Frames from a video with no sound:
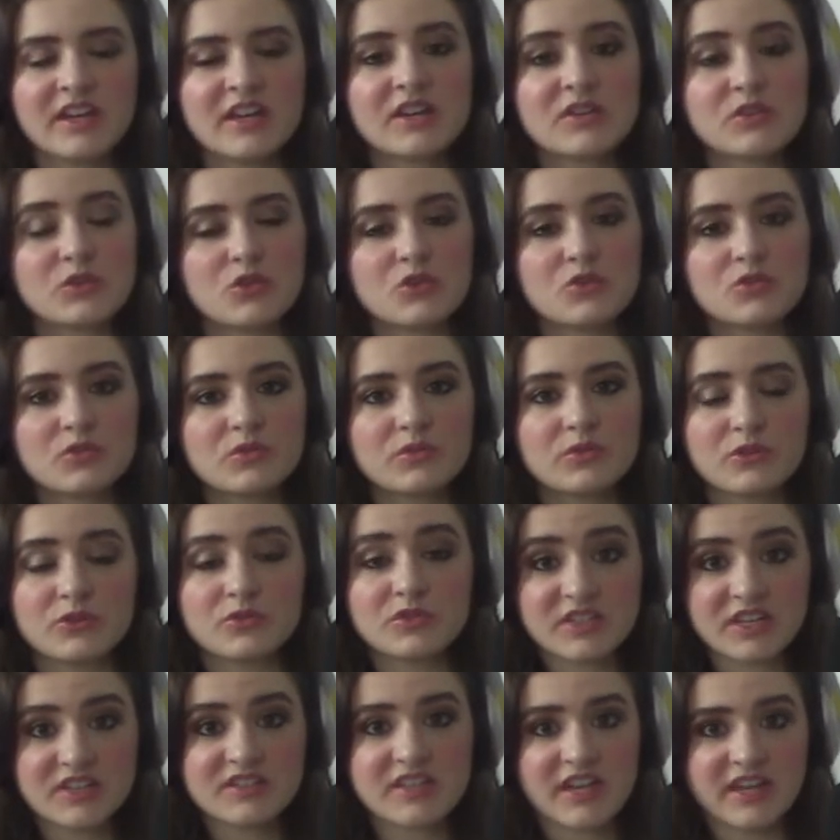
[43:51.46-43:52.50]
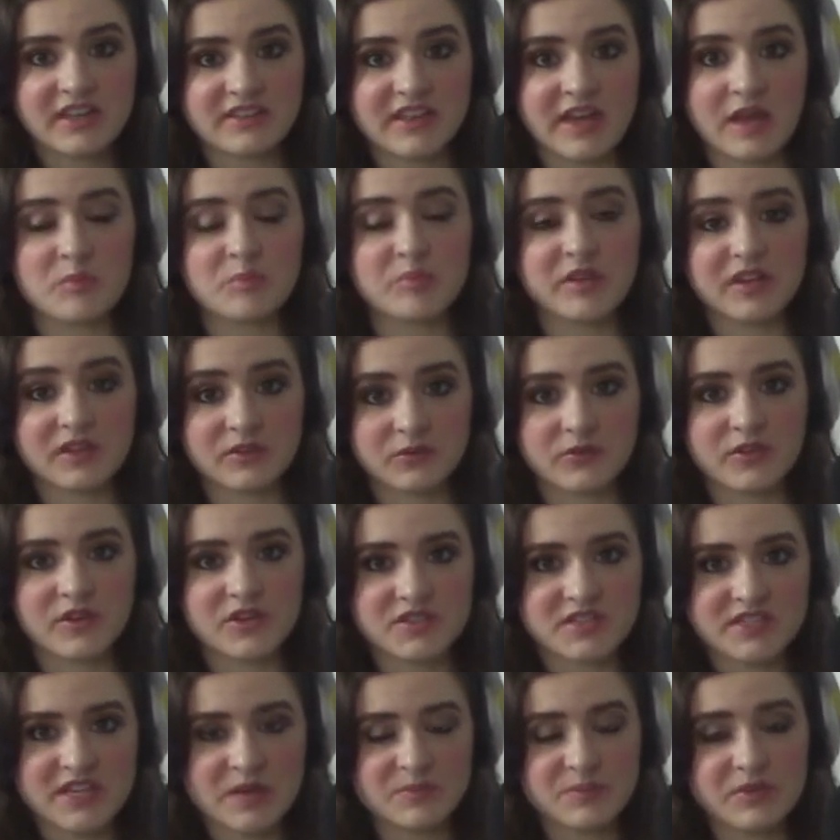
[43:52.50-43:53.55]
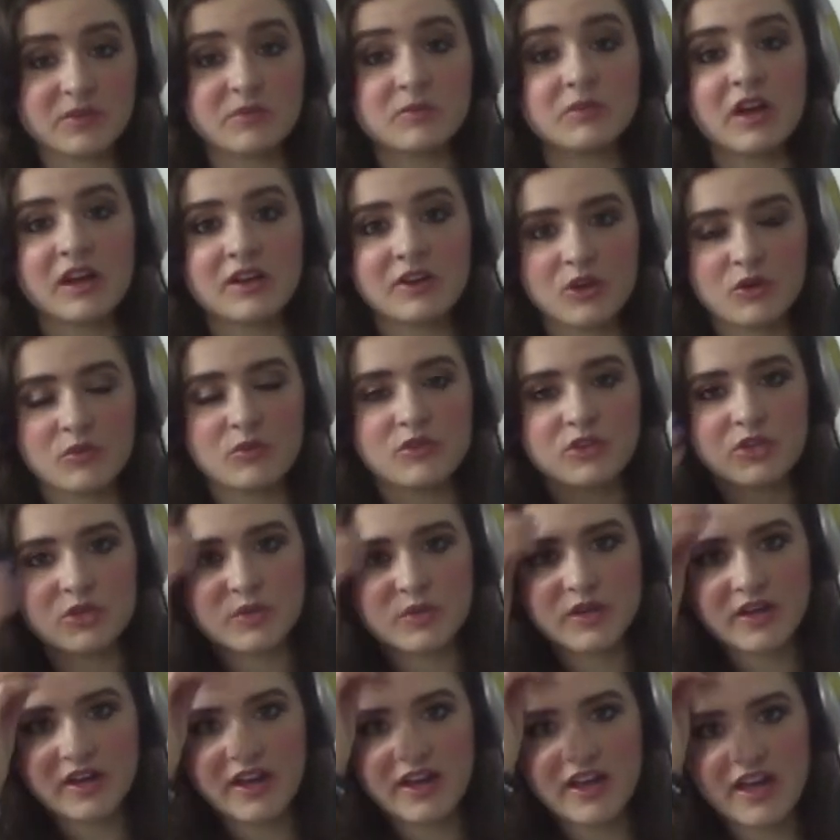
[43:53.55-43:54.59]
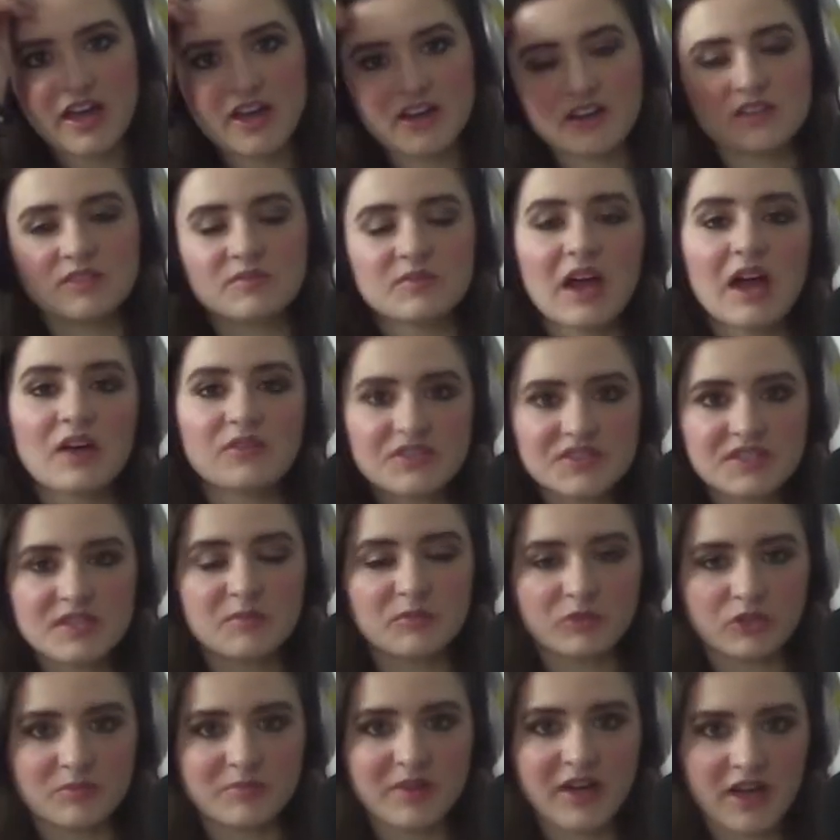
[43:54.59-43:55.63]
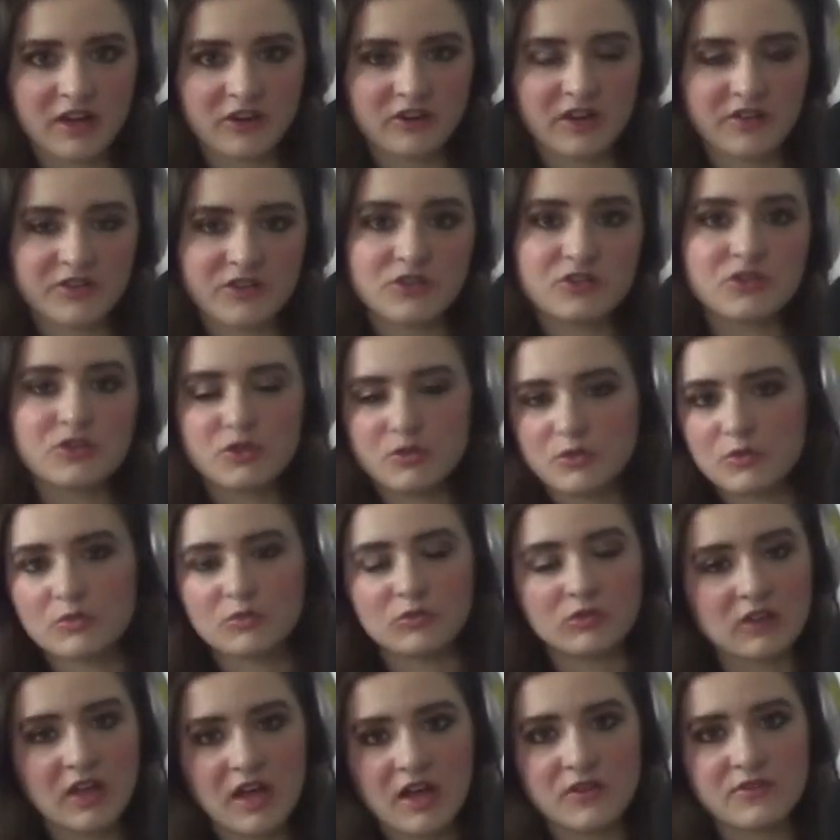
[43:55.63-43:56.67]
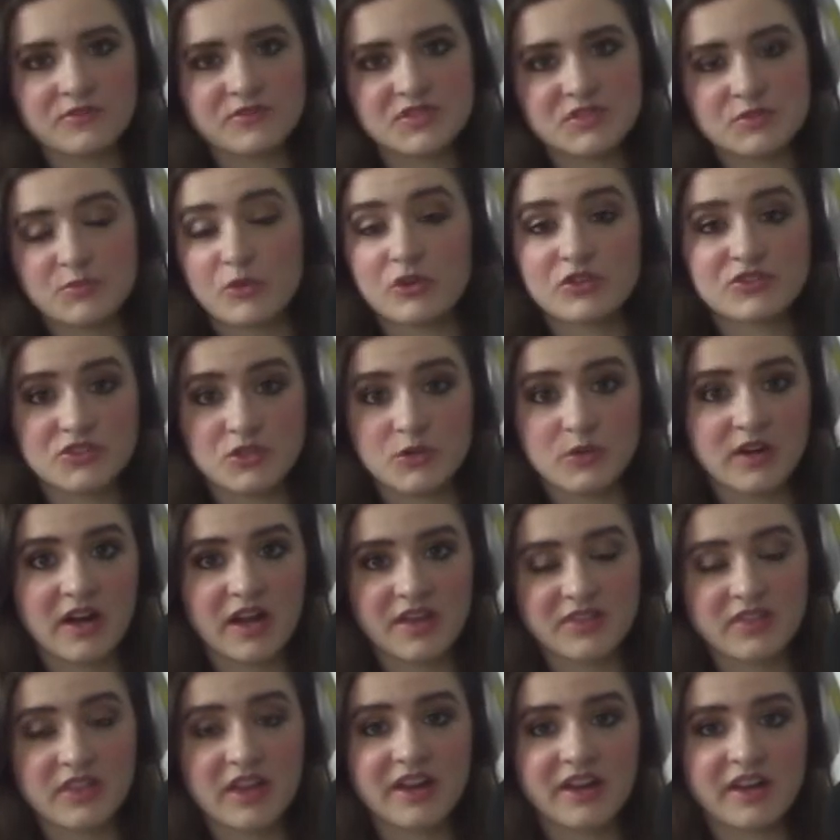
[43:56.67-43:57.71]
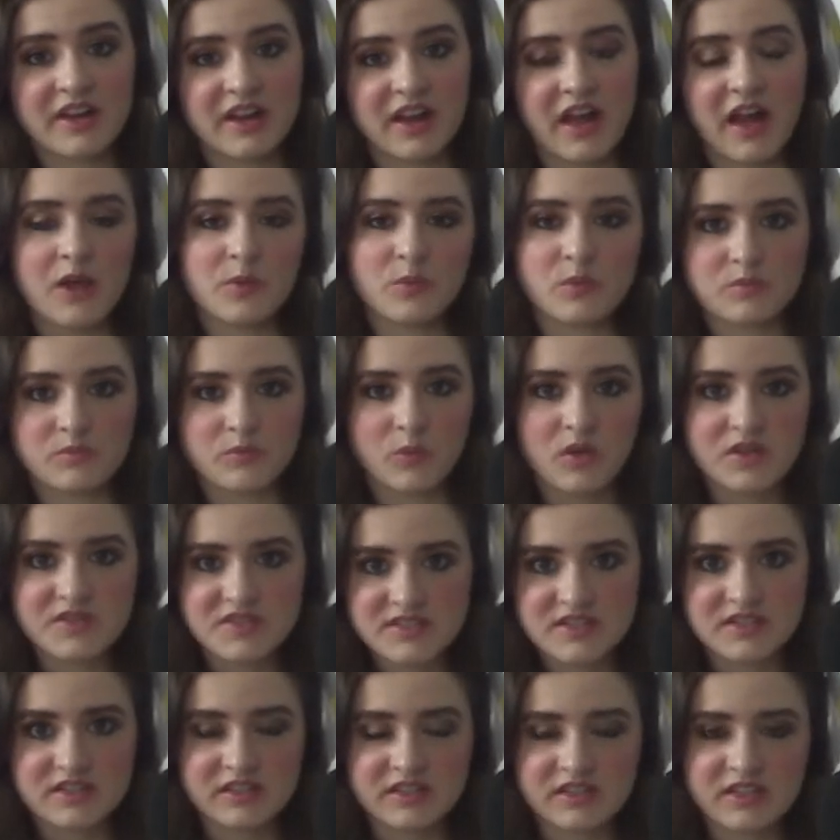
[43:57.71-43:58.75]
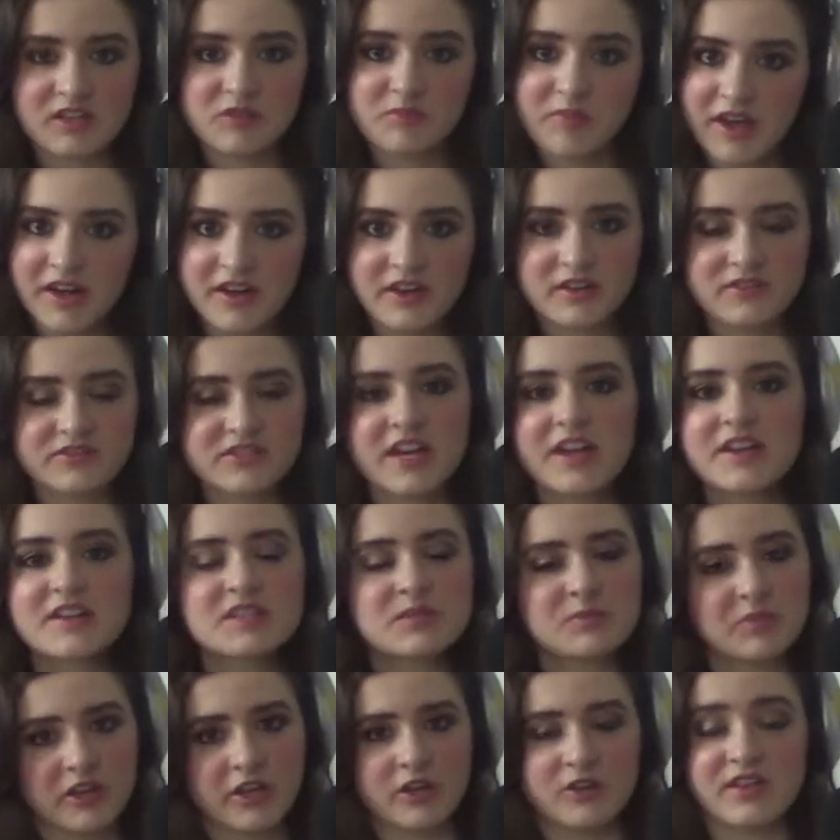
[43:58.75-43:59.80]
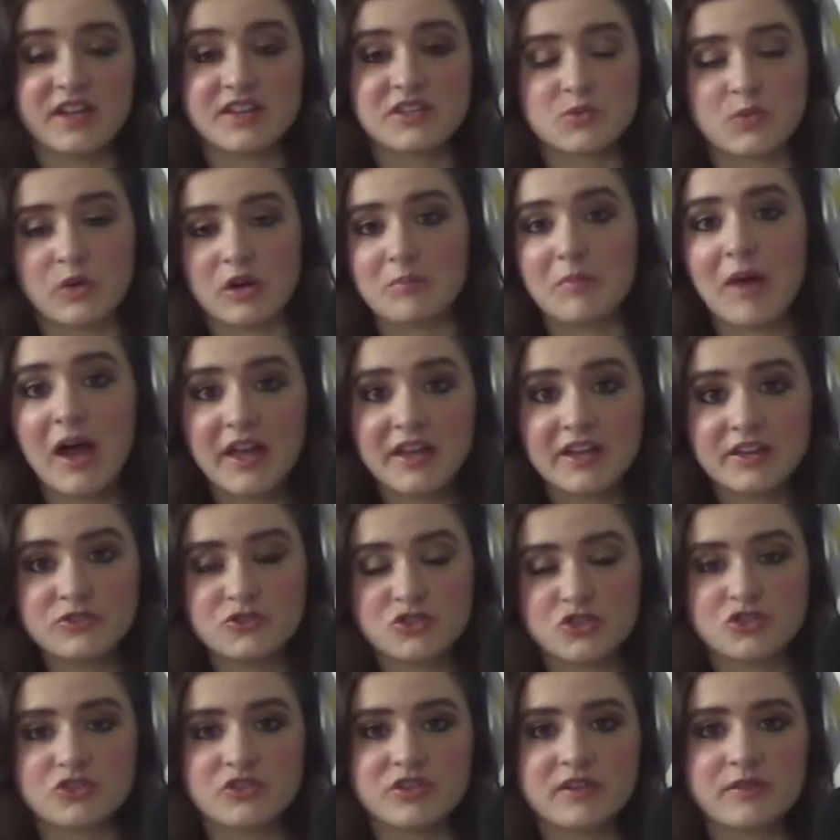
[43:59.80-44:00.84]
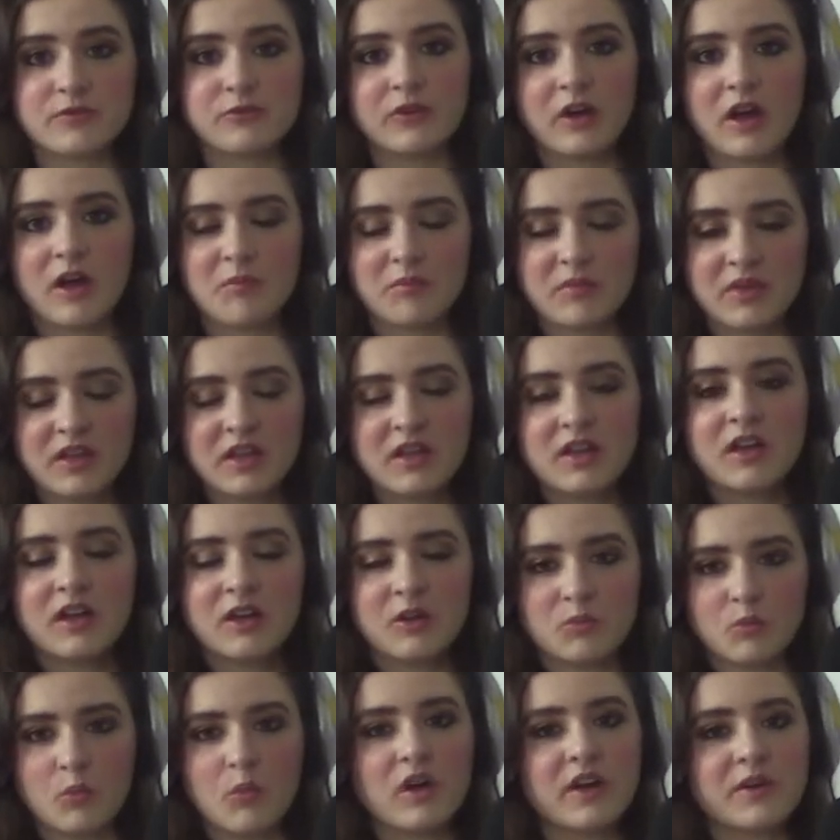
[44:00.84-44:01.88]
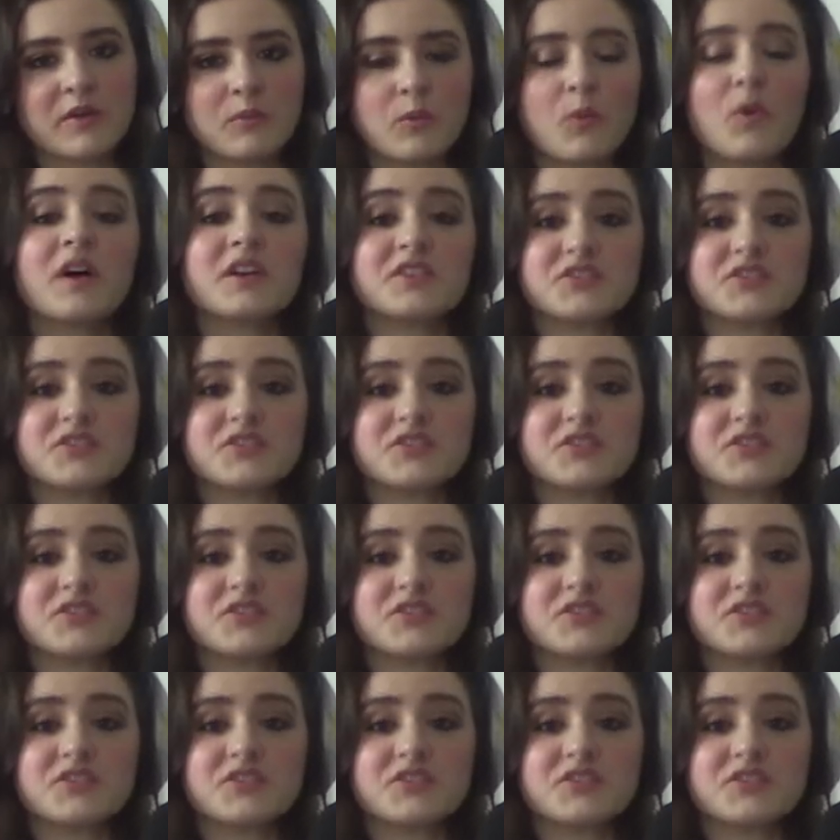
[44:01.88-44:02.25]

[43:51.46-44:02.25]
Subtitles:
you did take that big first step. I know you and I have a similar background, that you loved sports, you were athletic. I was a competitive tennis player. That's where my injury from what was